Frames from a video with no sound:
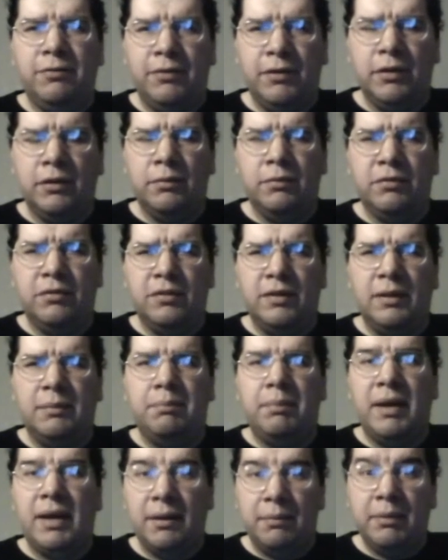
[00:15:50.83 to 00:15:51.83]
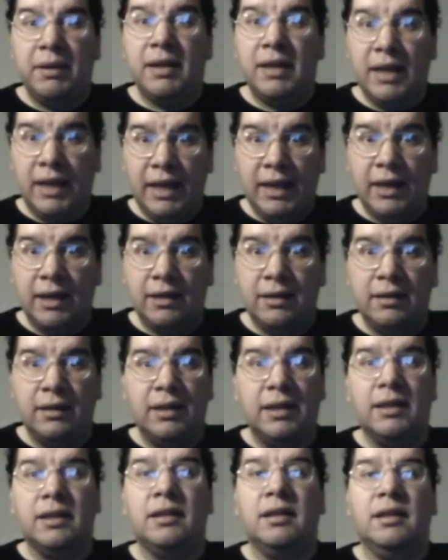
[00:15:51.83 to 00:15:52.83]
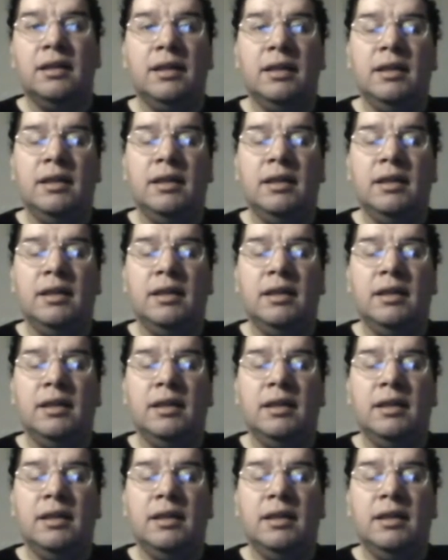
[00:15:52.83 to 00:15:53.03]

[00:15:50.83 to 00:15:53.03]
films that Batman had, like